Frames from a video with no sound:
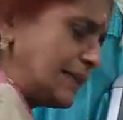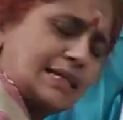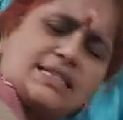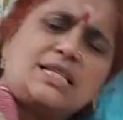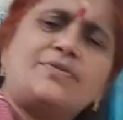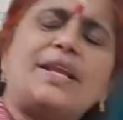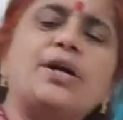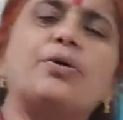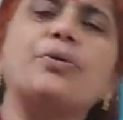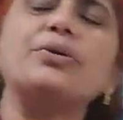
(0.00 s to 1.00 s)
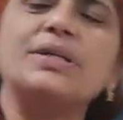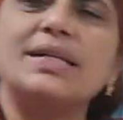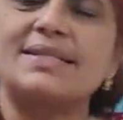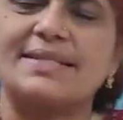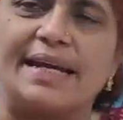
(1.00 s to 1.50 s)
This is very
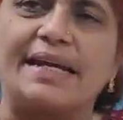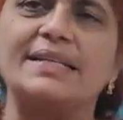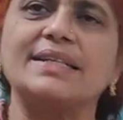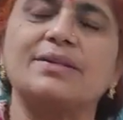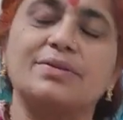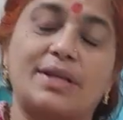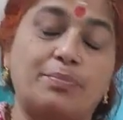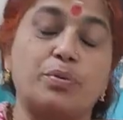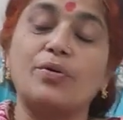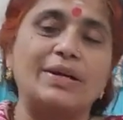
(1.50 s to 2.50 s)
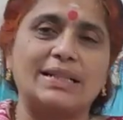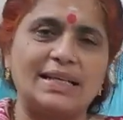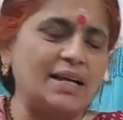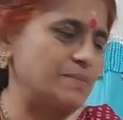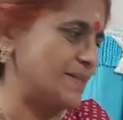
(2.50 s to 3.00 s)
crucial stage in proving
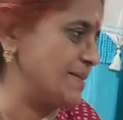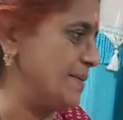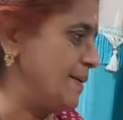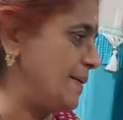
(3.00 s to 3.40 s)
theorems.